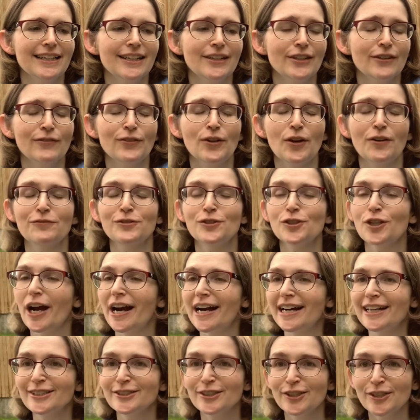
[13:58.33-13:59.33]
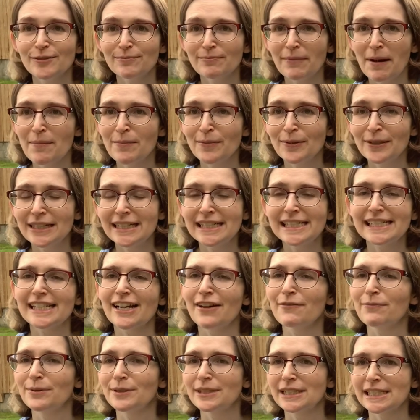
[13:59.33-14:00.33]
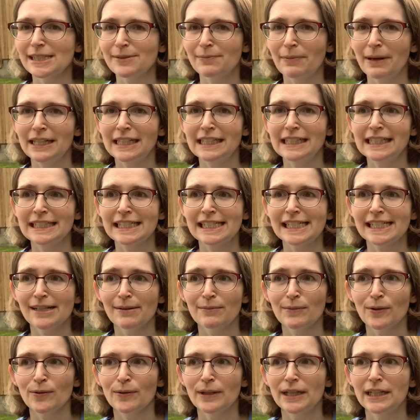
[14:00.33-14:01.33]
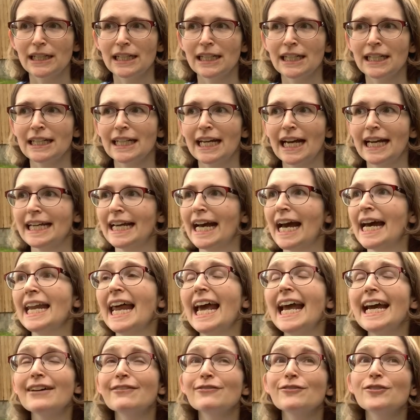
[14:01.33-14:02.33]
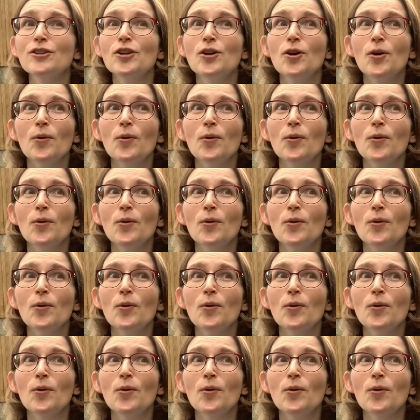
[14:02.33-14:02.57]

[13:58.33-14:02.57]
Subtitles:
you have childhood memories of participating in summer reading. Again, I have no